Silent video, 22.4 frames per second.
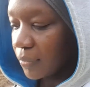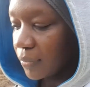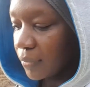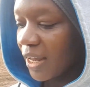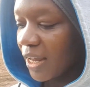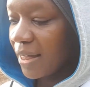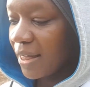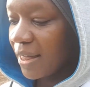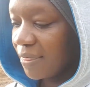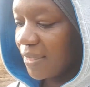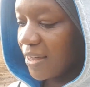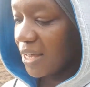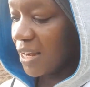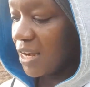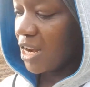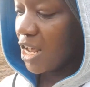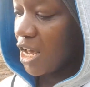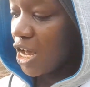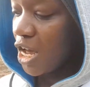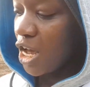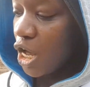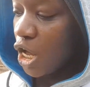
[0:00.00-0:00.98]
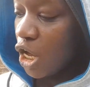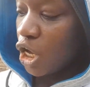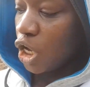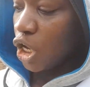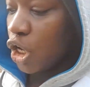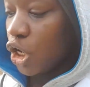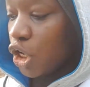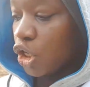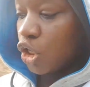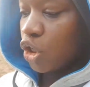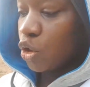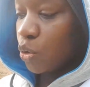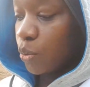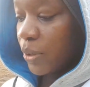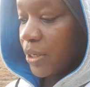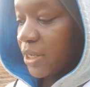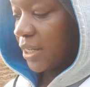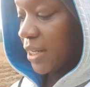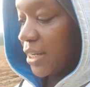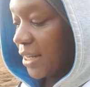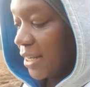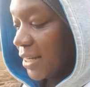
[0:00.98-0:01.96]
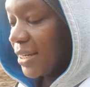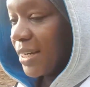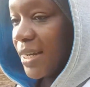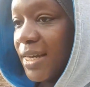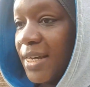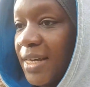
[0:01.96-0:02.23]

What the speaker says: and then you will need,